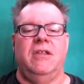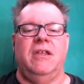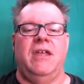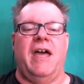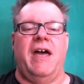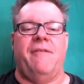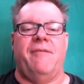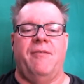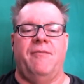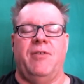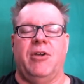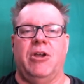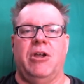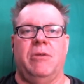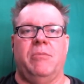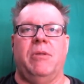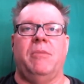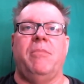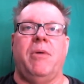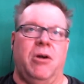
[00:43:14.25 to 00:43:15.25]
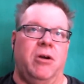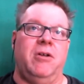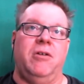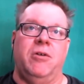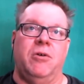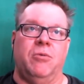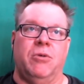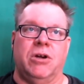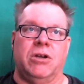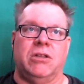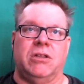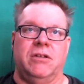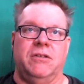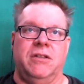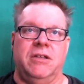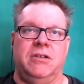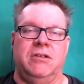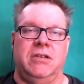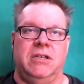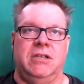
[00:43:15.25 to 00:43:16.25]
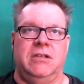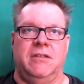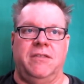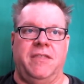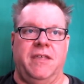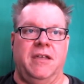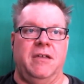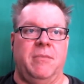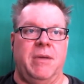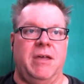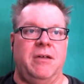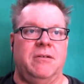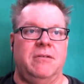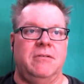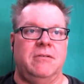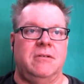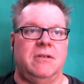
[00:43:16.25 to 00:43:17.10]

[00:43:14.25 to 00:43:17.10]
have a variable part of your workload that you need to think about.